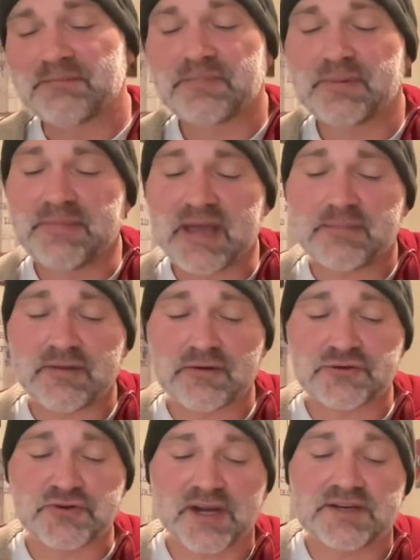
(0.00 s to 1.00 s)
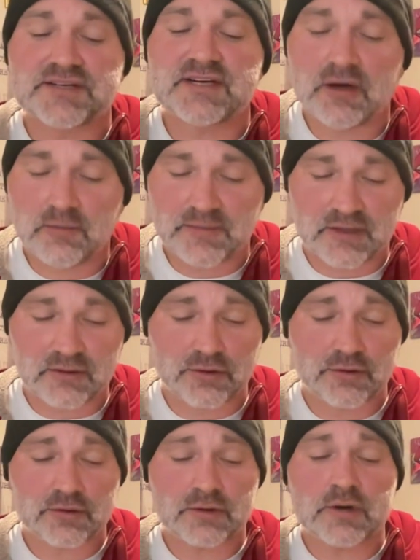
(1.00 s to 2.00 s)
But maybe they're trying to help me
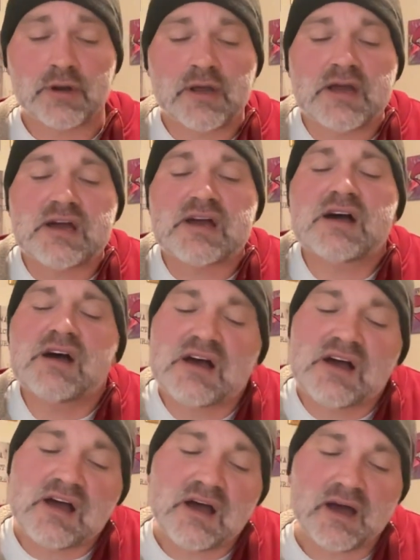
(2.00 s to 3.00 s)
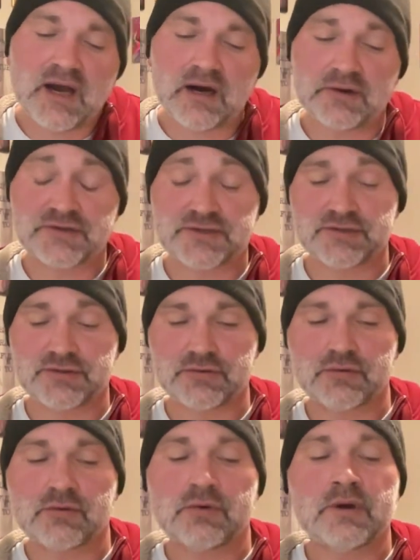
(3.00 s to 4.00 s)
learn how
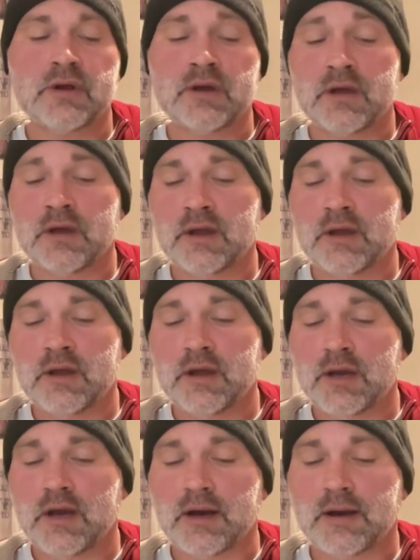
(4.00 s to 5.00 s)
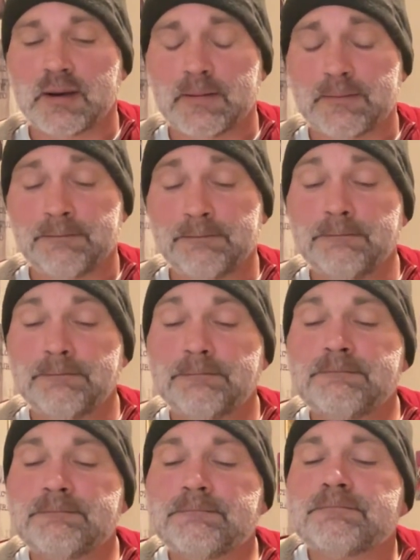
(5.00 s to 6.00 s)
to, um,
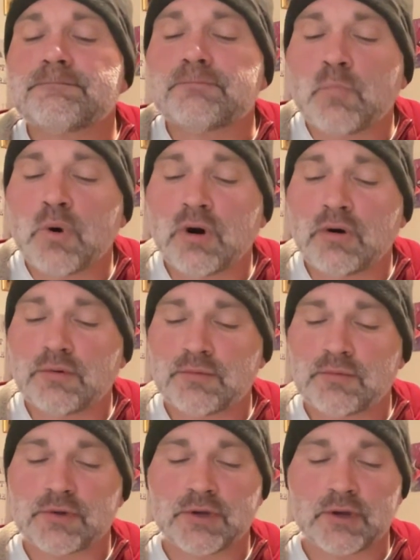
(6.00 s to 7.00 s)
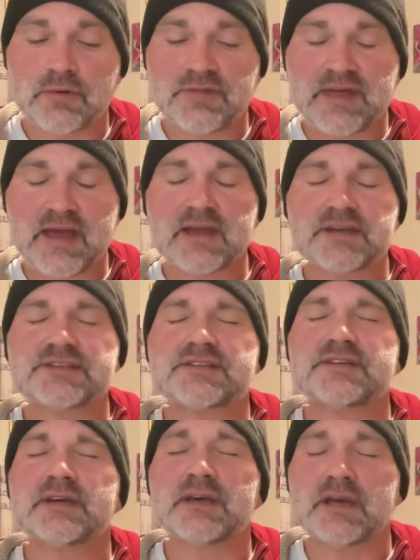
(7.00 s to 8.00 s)
well, you know, with A S
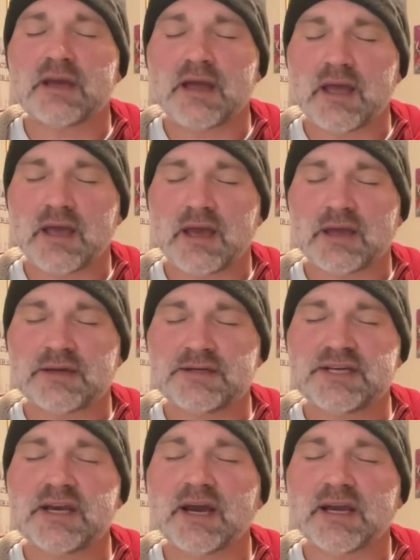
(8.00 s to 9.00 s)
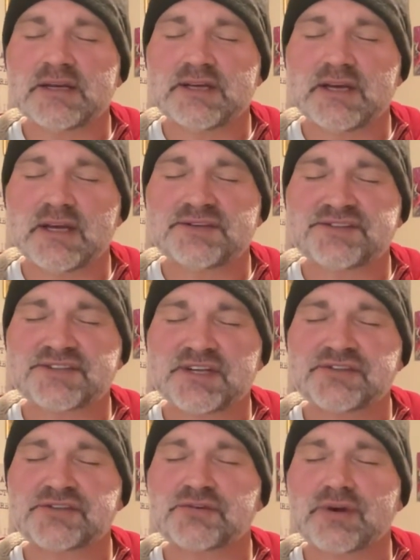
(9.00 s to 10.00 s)
D and D I D,
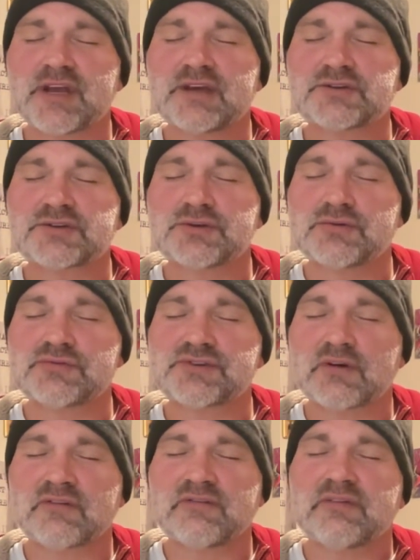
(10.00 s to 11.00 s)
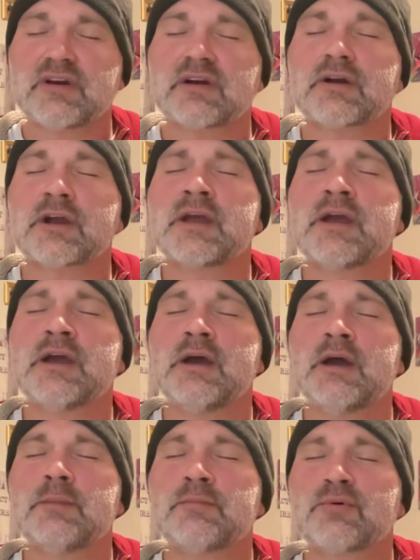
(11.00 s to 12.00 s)
sensory issues are very
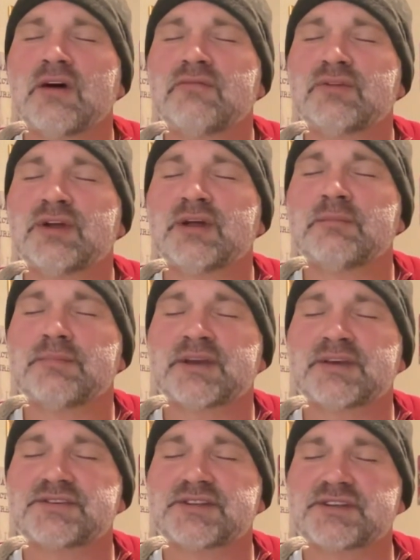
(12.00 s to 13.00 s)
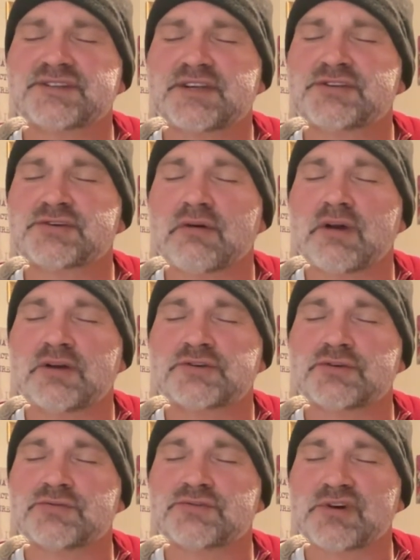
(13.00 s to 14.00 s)
prevalent because the sensory
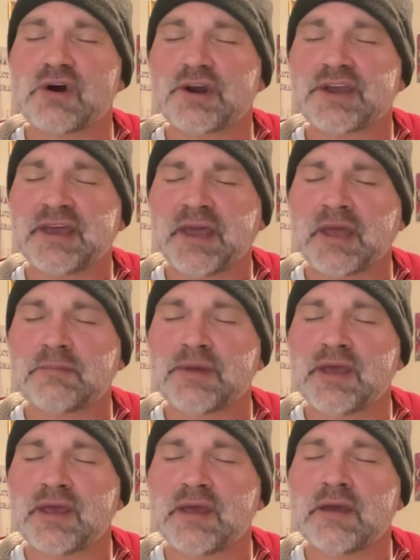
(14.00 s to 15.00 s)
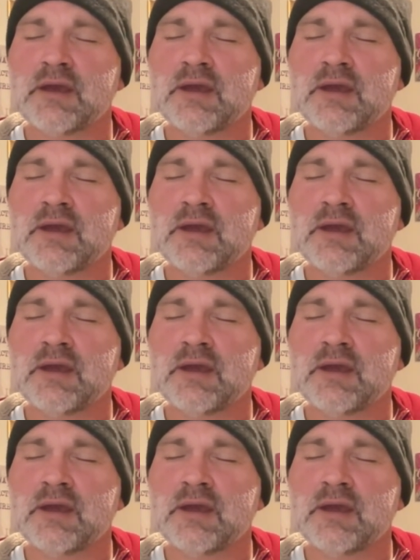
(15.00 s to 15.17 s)
issues can be